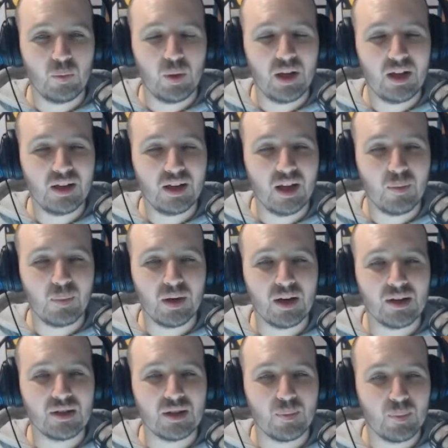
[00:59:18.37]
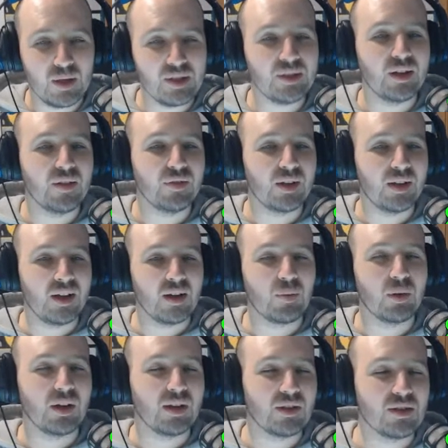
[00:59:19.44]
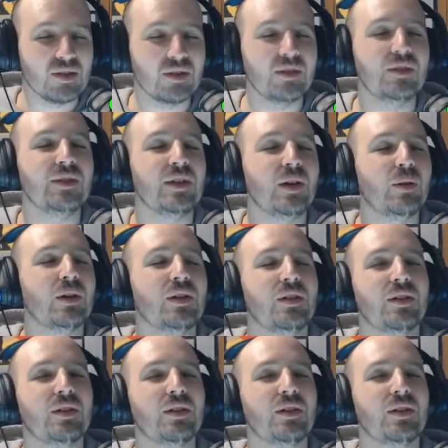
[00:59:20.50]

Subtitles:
pink Templars to piss off the neckbeards. Do it.